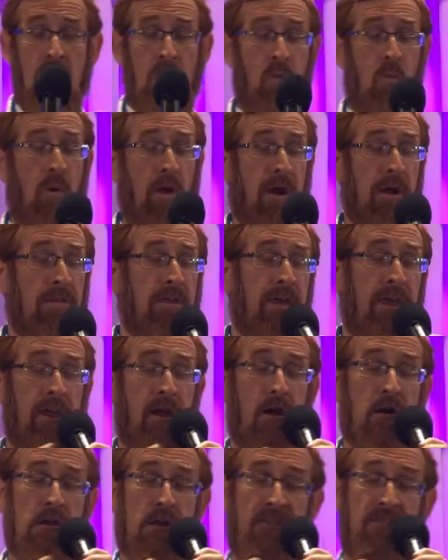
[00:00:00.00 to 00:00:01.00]
where the
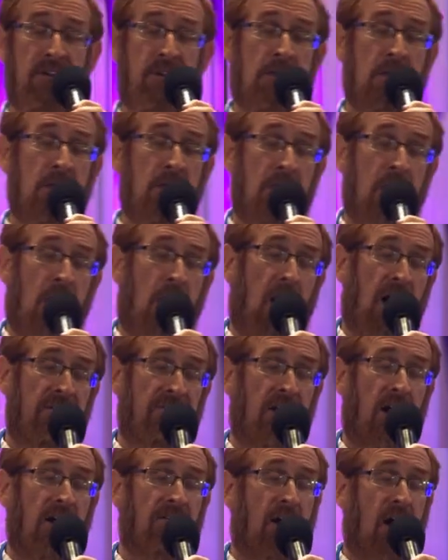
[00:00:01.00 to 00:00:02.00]
hairs of his, of,
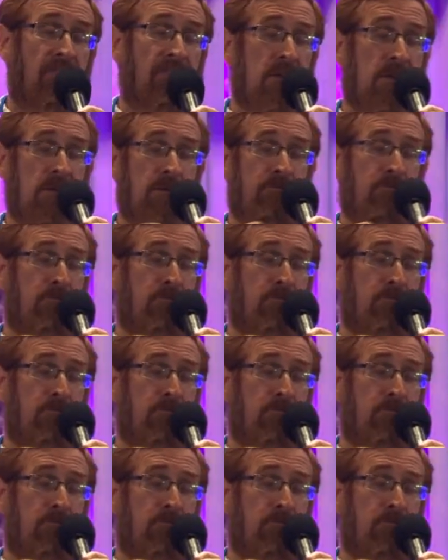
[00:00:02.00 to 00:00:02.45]
of, of his